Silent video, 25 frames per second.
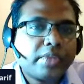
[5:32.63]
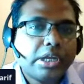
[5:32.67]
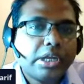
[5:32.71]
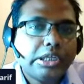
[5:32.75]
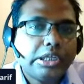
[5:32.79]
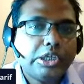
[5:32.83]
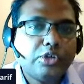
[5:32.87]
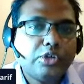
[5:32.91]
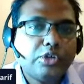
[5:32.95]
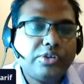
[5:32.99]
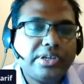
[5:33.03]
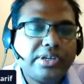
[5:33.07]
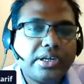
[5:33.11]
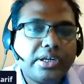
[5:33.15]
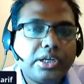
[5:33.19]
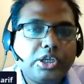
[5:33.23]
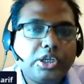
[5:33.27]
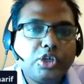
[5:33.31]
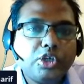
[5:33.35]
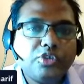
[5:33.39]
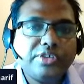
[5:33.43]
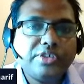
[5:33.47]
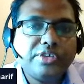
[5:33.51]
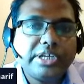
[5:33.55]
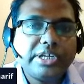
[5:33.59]

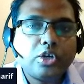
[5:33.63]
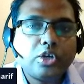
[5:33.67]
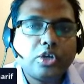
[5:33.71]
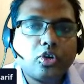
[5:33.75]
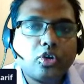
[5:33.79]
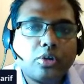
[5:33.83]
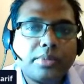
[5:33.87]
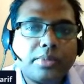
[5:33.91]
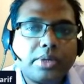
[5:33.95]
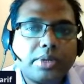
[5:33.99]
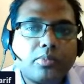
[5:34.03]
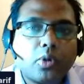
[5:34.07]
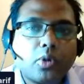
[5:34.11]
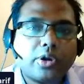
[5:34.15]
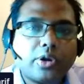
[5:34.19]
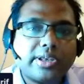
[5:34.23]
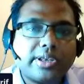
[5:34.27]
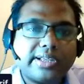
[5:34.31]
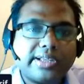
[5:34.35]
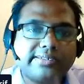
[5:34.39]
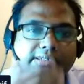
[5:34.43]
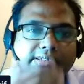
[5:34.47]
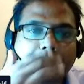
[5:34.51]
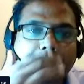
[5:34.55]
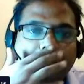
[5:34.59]
Using economic model
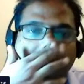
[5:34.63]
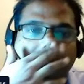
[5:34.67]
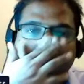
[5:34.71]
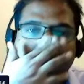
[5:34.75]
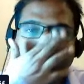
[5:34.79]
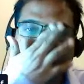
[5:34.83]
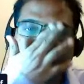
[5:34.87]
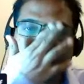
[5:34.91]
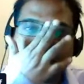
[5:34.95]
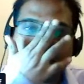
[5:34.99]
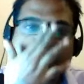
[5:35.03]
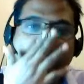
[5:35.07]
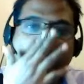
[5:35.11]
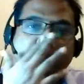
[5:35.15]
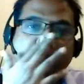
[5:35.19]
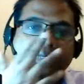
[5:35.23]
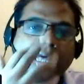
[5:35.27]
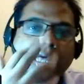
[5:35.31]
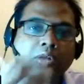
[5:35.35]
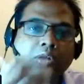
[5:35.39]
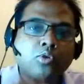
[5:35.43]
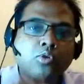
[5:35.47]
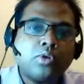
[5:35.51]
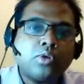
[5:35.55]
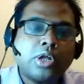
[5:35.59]
example,
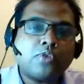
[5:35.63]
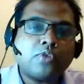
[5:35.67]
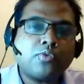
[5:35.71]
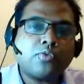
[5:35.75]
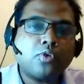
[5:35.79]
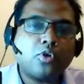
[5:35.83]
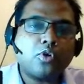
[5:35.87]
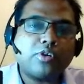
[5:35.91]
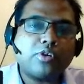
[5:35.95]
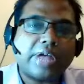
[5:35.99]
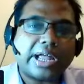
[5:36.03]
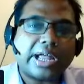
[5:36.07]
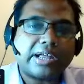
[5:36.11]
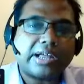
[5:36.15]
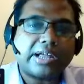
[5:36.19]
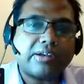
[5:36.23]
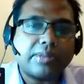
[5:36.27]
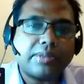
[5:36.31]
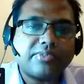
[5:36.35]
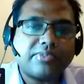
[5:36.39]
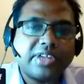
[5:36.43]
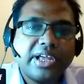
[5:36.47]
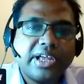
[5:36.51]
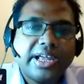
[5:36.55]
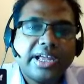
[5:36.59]
circular flow
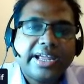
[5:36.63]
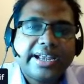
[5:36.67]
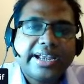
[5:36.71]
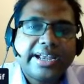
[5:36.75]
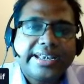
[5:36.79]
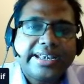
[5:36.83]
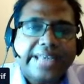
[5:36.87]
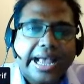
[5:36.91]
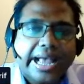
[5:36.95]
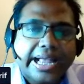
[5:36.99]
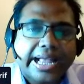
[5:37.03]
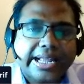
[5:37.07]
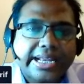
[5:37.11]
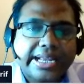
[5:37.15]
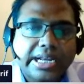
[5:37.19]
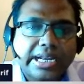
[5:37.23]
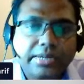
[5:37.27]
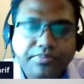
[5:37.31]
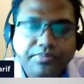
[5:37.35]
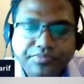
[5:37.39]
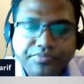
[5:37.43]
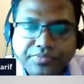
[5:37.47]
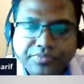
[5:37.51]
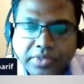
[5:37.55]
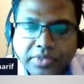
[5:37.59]
diagrams. A diagram